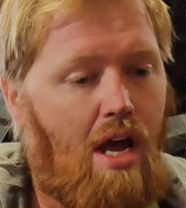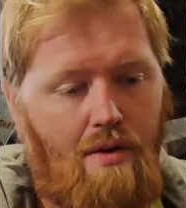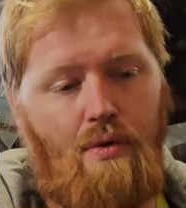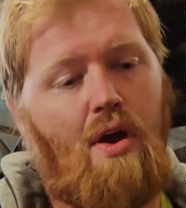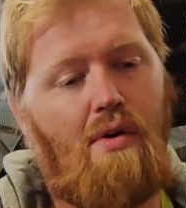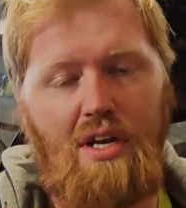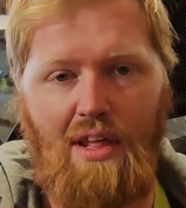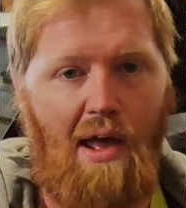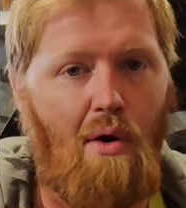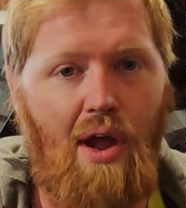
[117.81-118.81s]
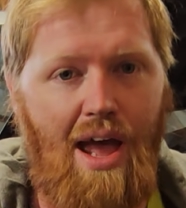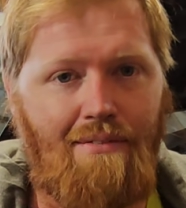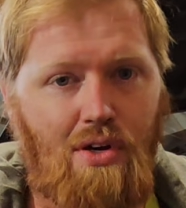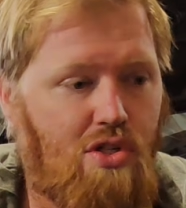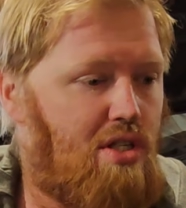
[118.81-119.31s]
If we go into the
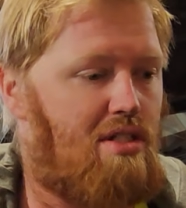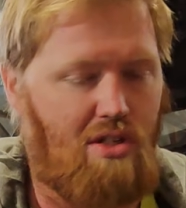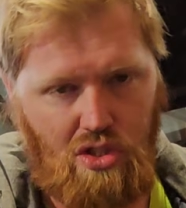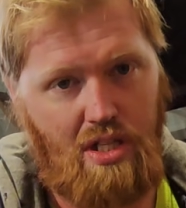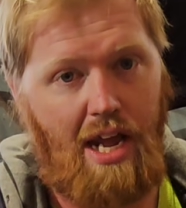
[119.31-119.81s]
Hellcat versions, those are the